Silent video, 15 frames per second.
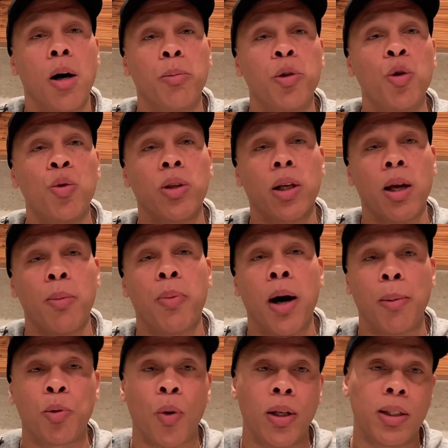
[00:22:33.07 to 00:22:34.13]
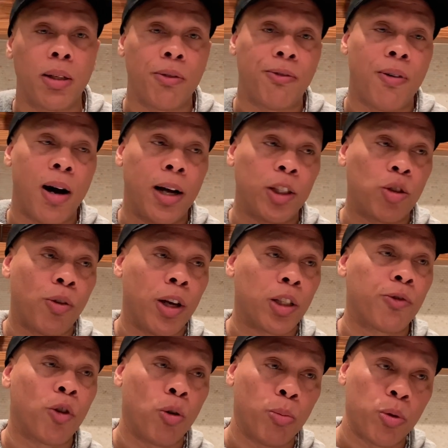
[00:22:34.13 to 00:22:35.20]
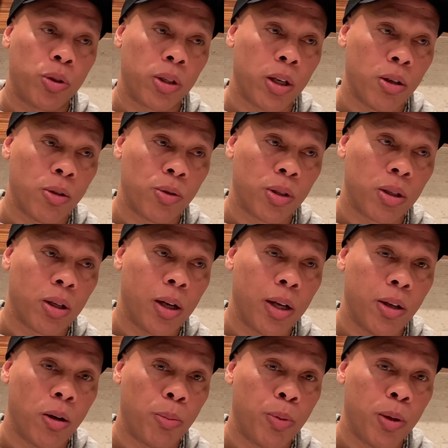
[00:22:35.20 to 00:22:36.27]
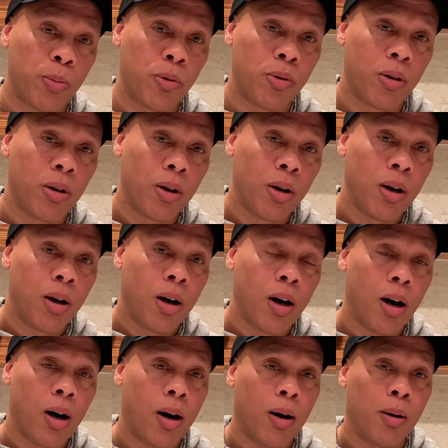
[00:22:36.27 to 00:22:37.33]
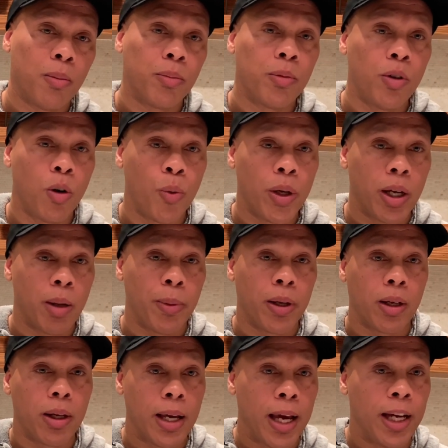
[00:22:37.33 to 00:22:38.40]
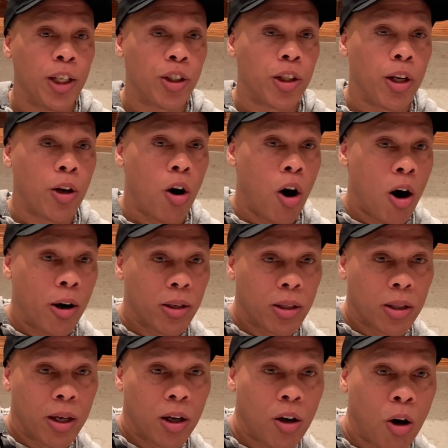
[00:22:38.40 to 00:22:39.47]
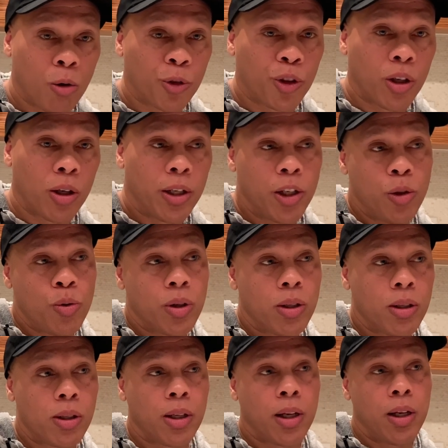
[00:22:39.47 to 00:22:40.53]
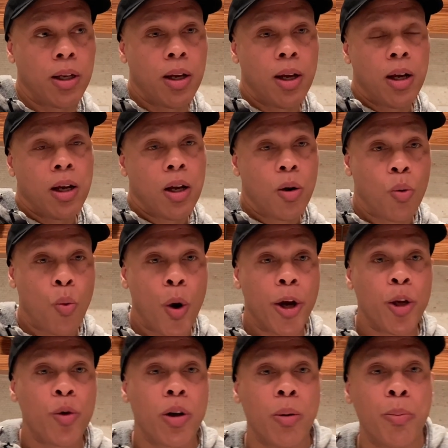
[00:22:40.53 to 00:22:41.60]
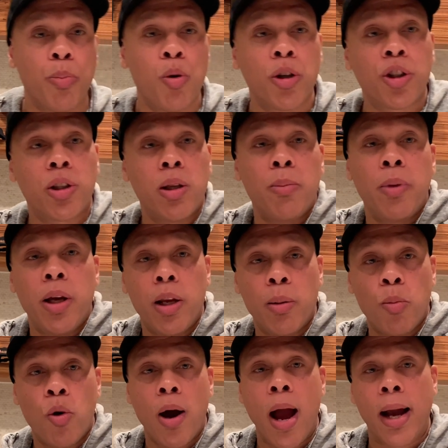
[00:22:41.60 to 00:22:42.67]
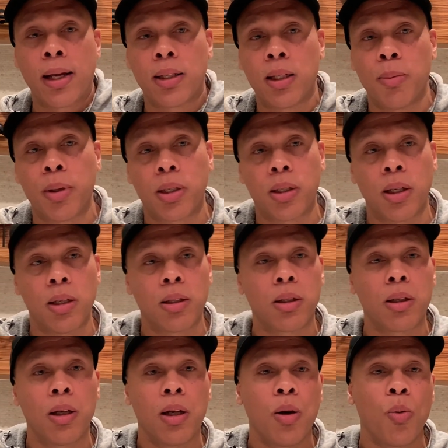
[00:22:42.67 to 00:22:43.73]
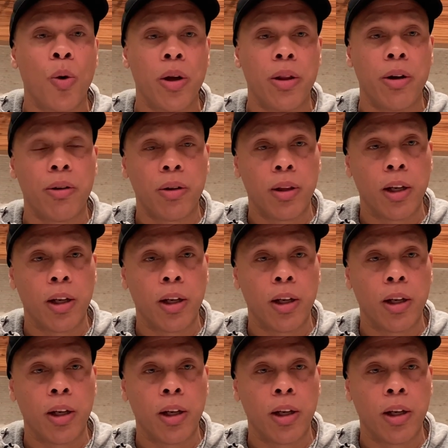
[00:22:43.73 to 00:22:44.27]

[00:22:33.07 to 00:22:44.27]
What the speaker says: using hip hop to identify transferable skills in young people. You know, we get them engaged in arts and culture, and then you can see where you can push them in a more academic sense, where their